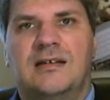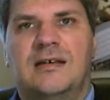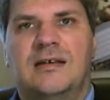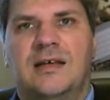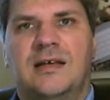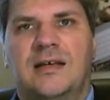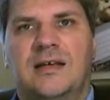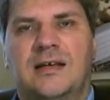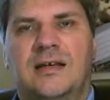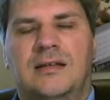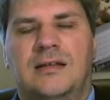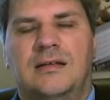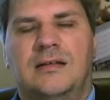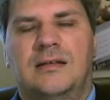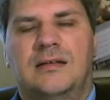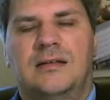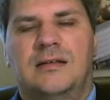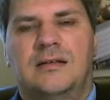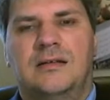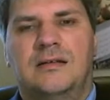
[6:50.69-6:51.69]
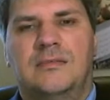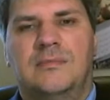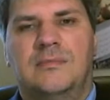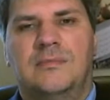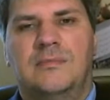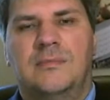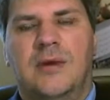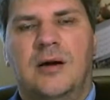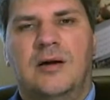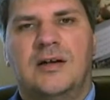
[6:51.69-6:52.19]
in
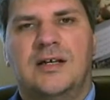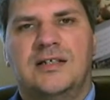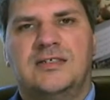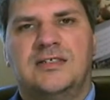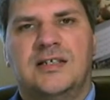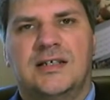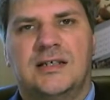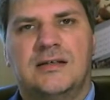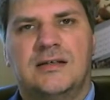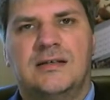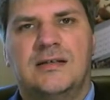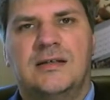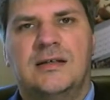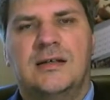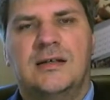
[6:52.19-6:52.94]
marketing,